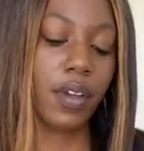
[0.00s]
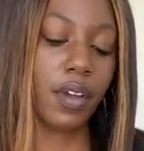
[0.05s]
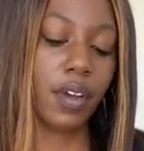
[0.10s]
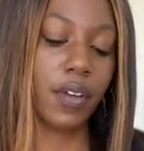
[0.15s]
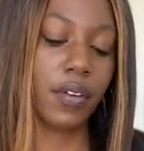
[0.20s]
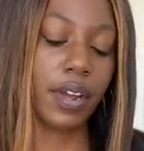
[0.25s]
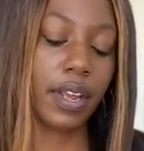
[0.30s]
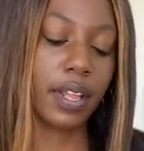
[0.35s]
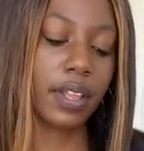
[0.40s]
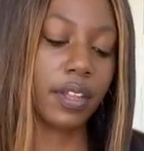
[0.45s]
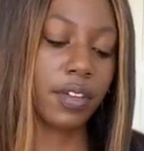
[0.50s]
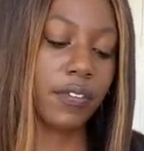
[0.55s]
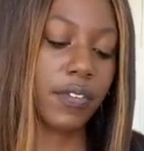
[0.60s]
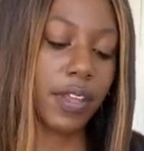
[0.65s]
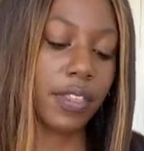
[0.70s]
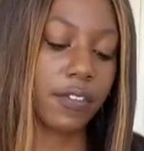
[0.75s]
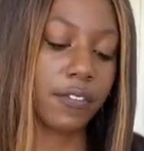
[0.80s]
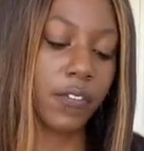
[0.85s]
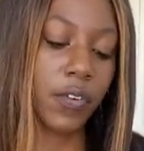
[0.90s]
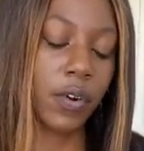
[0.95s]
All right, clarify
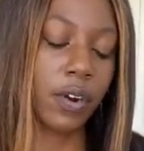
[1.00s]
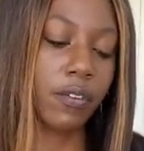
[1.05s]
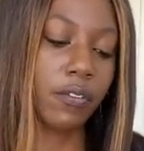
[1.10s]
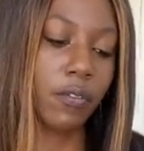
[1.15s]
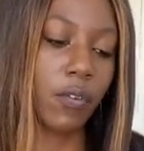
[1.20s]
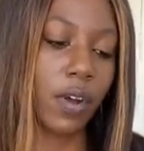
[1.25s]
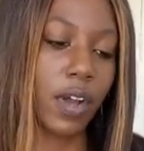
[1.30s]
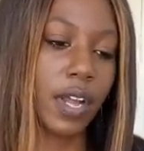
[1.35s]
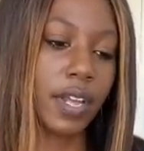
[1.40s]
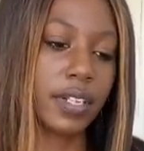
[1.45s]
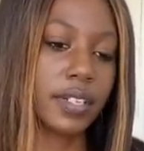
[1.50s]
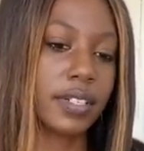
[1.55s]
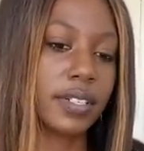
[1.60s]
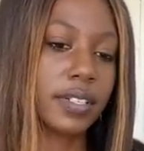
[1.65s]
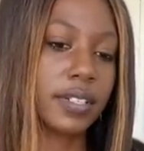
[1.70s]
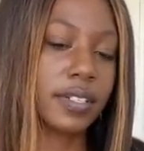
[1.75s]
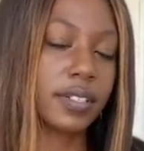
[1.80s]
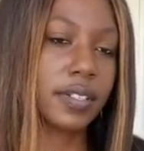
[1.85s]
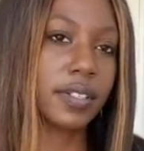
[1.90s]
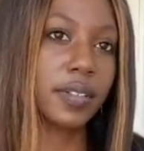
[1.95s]
the Four of
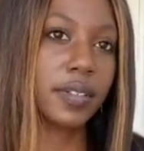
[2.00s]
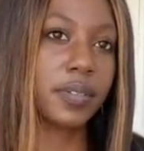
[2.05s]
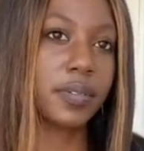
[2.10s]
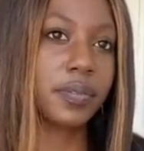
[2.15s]
Wands.